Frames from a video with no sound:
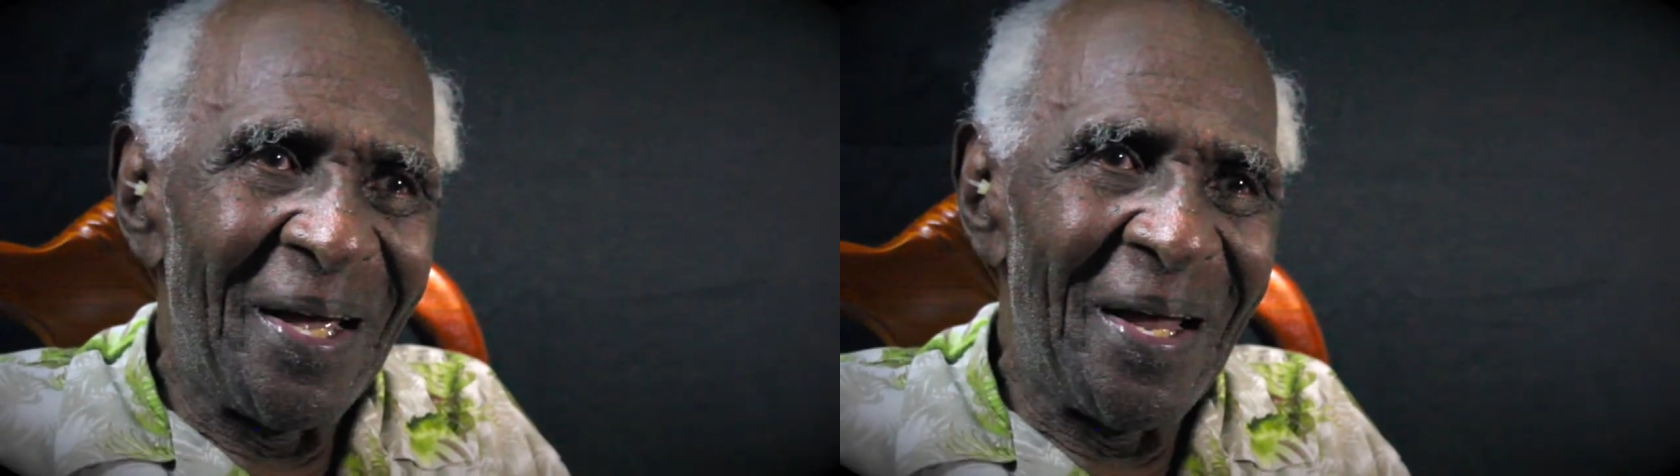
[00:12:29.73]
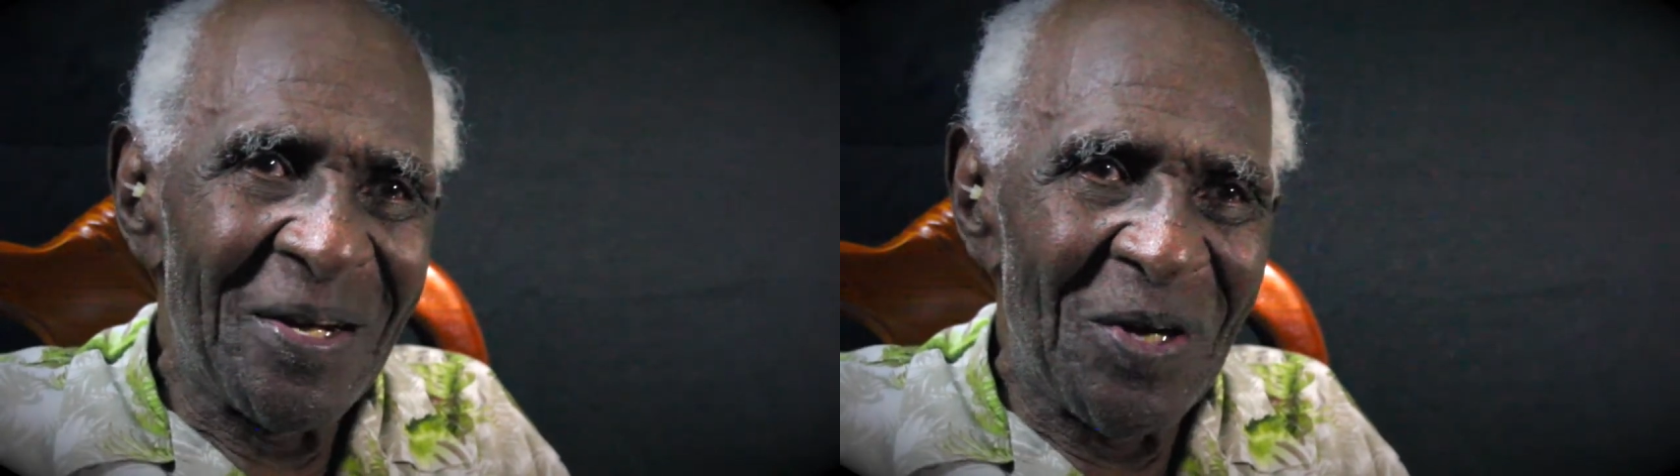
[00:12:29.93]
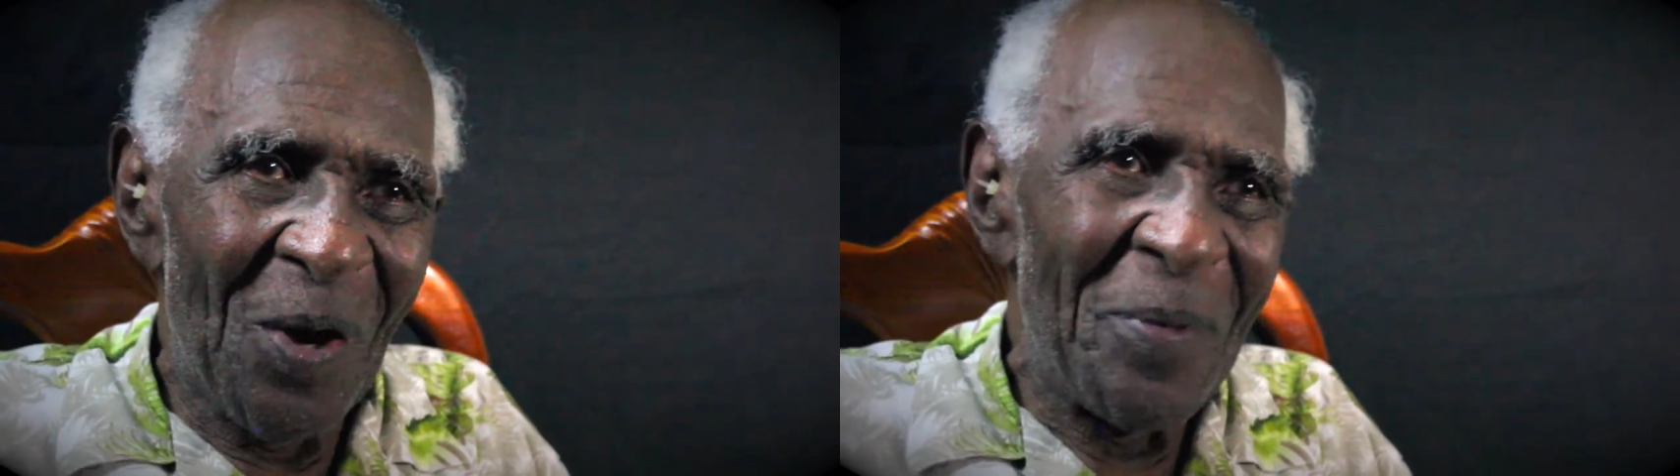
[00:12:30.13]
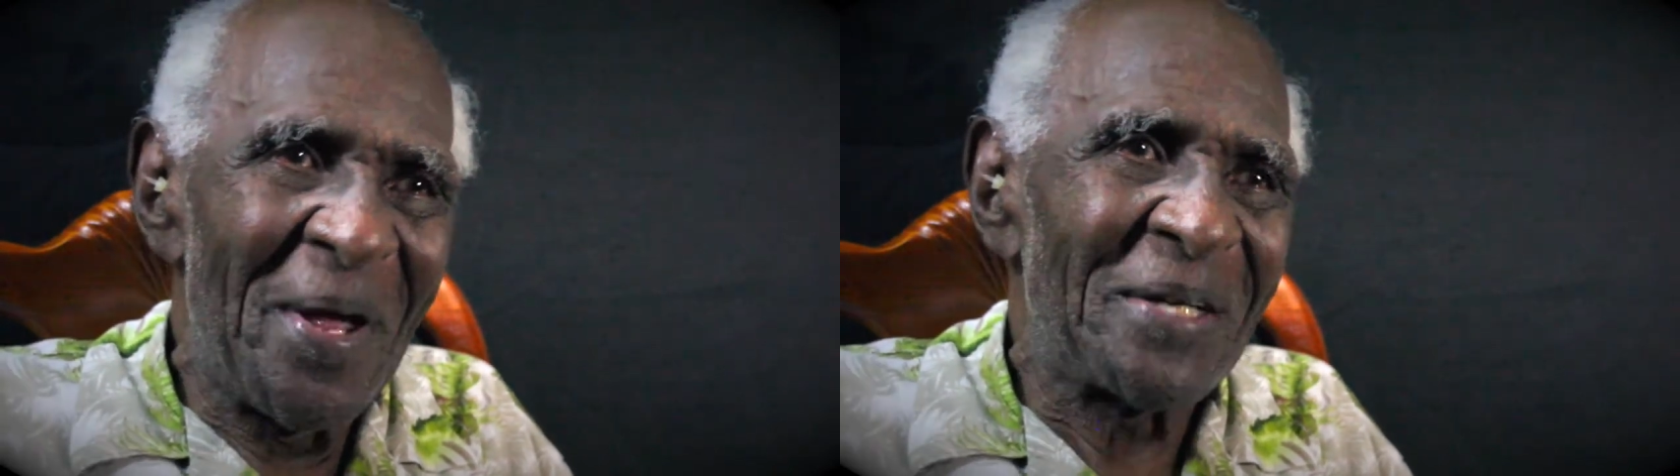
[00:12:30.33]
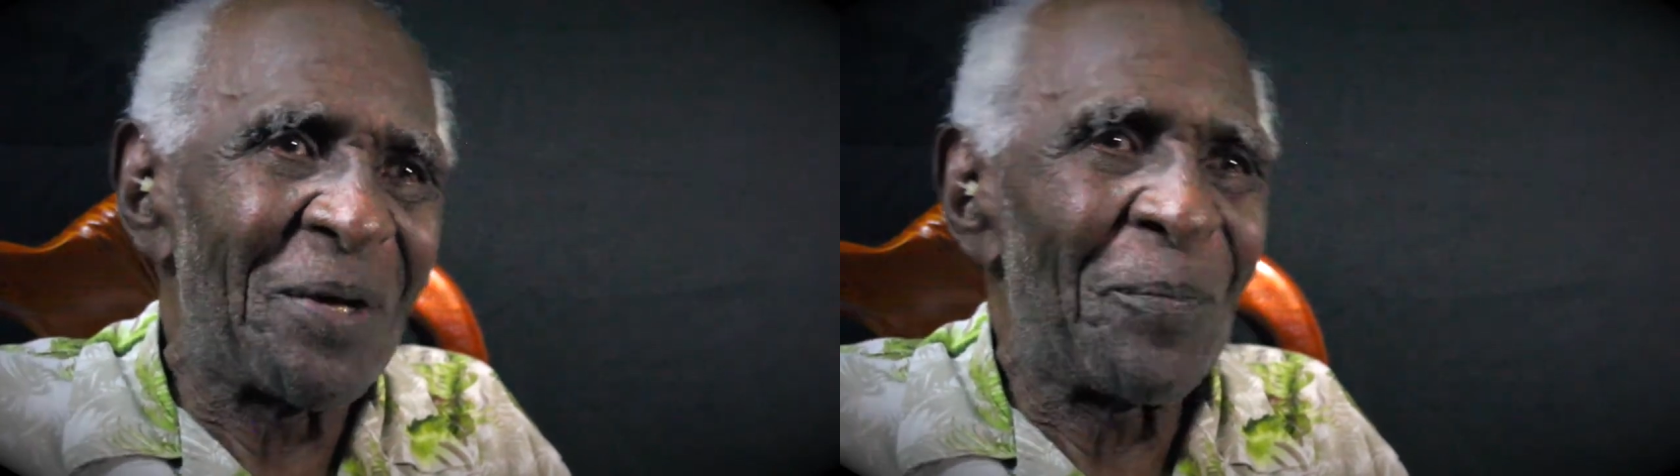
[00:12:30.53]
and the
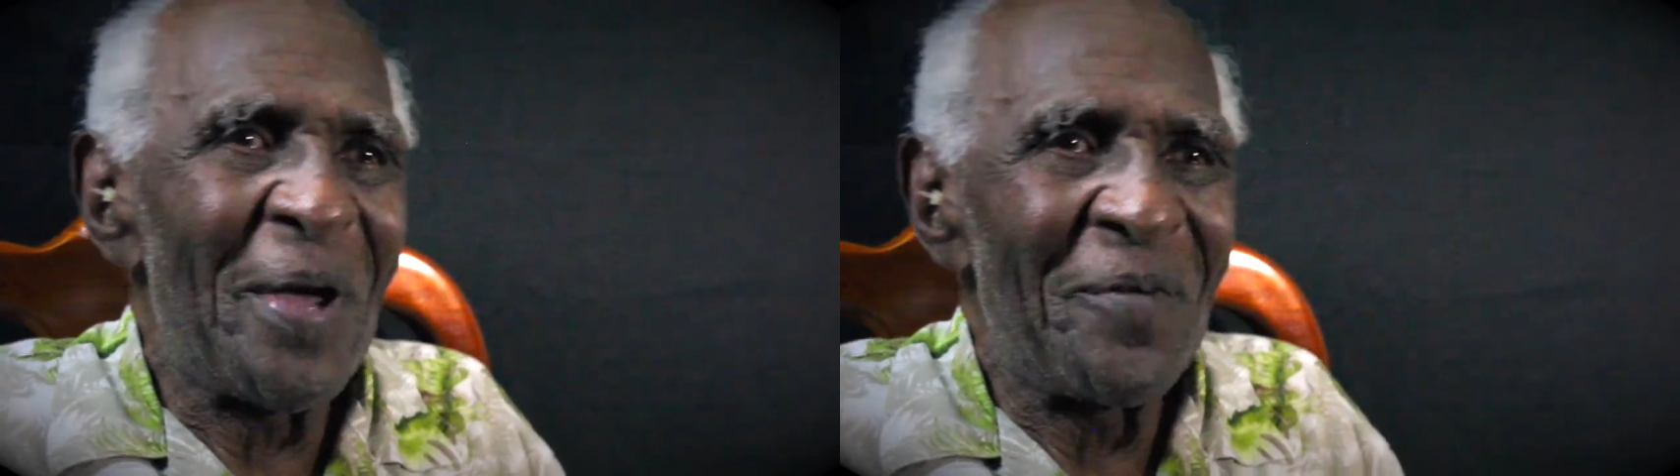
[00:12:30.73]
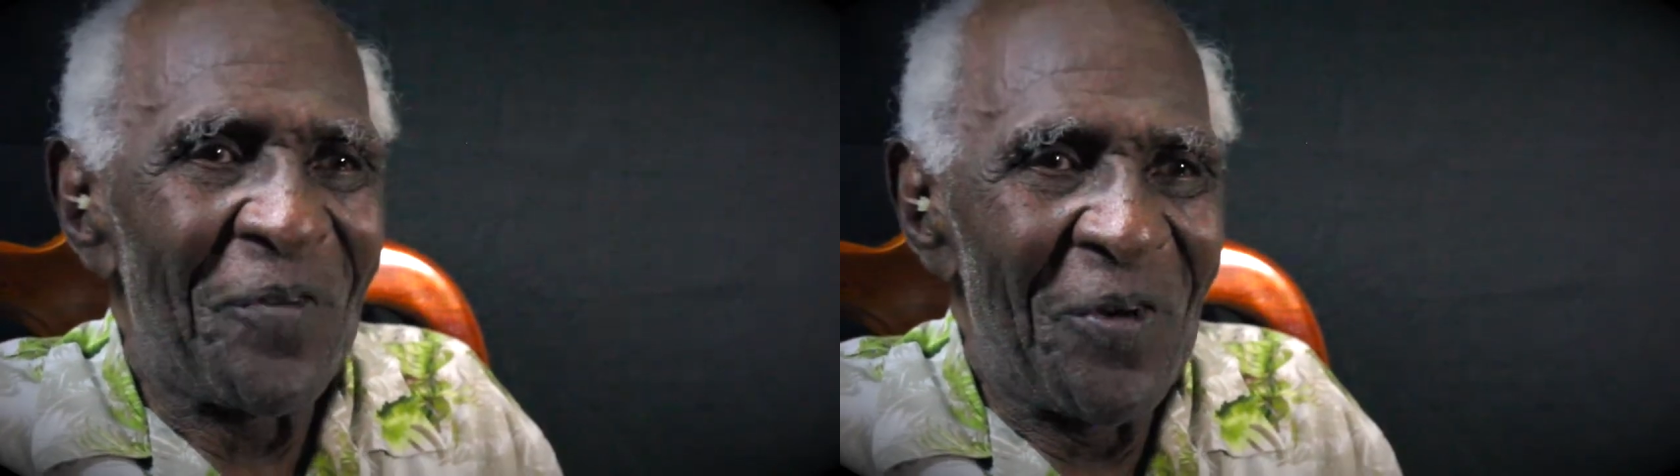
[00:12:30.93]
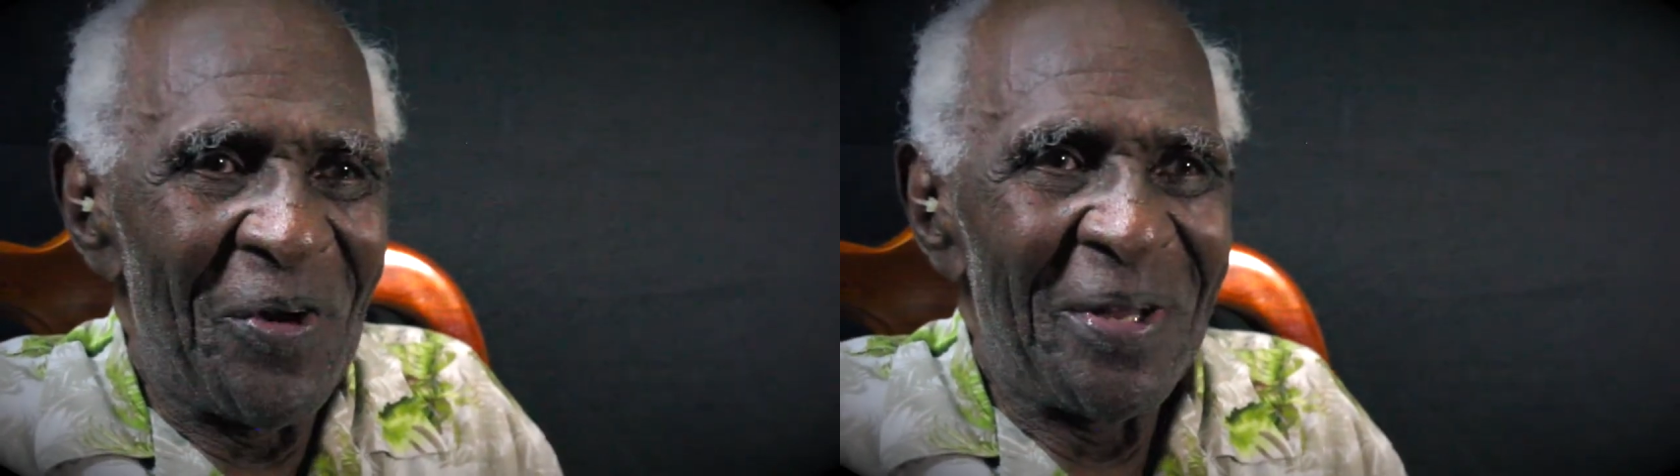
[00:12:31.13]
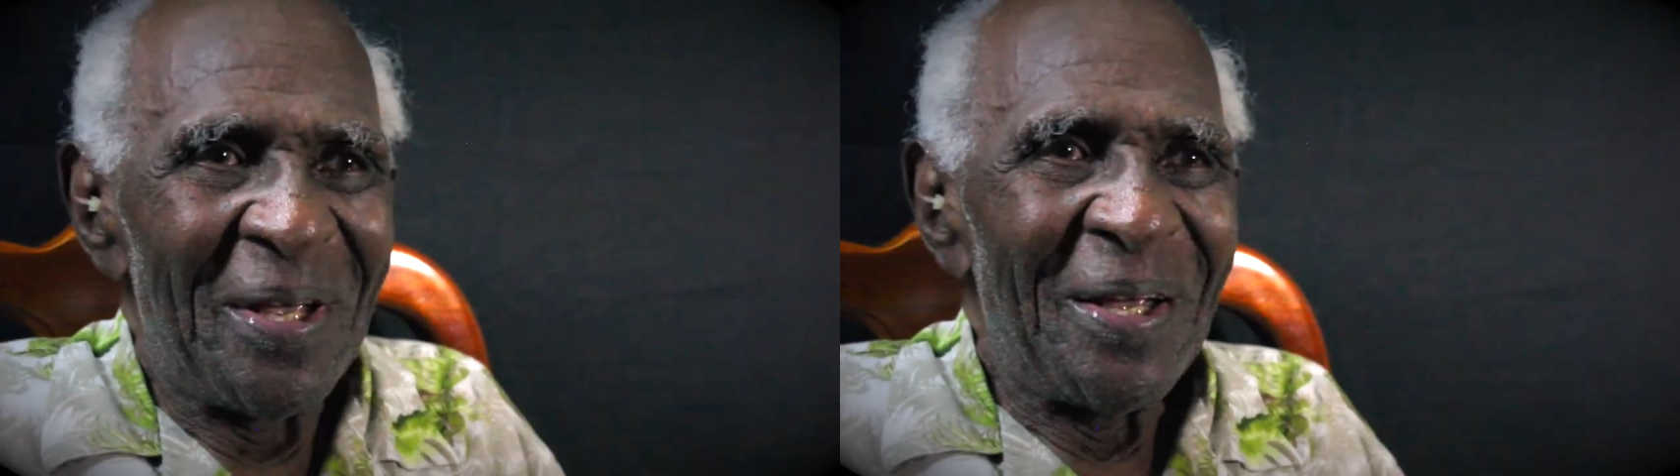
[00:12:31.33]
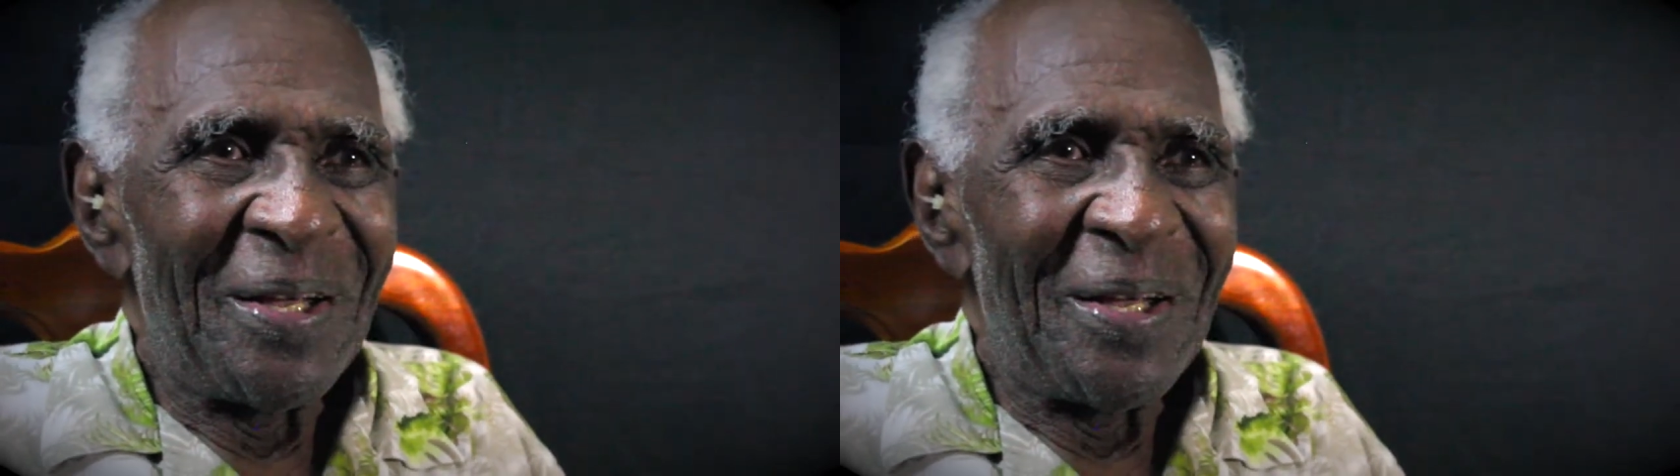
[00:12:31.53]
government had to pay for it.